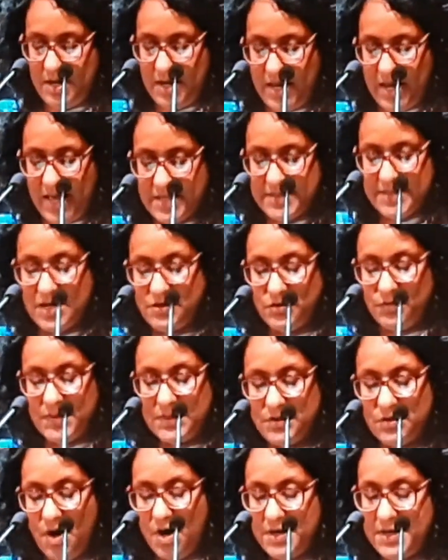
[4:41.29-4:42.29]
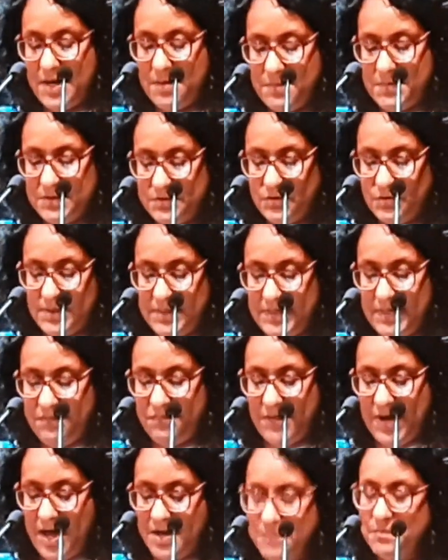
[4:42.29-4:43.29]
and that you were not able to live
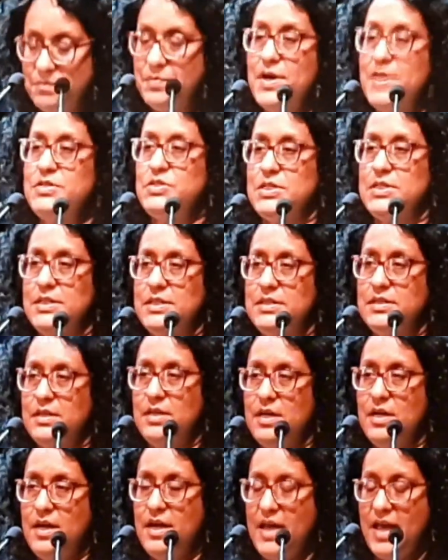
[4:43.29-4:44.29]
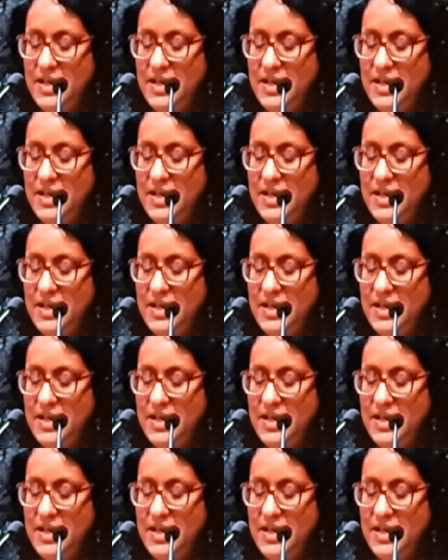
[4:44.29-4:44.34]
unpressured